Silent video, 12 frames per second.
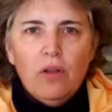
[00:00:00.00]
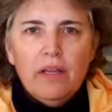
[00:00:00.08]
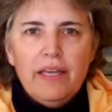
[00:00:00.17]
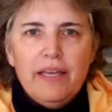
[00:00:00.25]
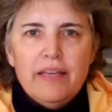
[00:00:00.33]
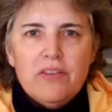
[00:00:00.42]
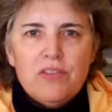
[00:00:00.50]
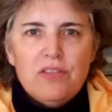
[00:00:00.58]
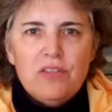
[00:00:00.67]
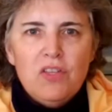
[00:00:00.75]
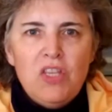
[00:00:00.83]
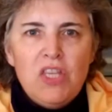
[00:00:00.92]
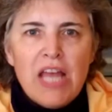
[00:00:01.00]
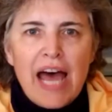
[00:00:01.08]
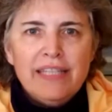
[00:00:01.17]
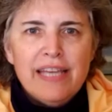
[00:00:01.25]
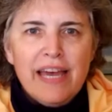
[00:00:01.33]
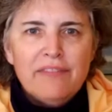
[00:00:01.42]
is
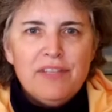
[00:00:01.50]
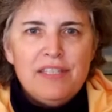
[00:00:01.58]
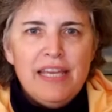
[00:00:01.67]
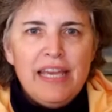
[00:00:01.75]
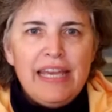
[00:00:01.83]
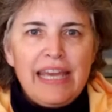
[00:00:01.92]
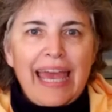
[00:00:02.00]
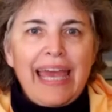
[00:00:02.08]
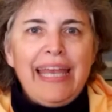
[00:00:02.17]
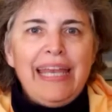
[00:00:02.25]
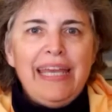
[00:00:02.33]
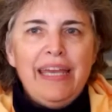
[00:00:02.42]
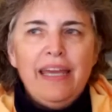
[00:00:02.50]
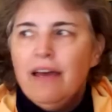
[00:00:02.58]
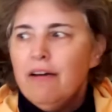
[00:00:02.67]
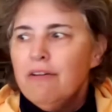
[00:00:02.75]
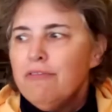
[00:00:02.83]
not to have to take any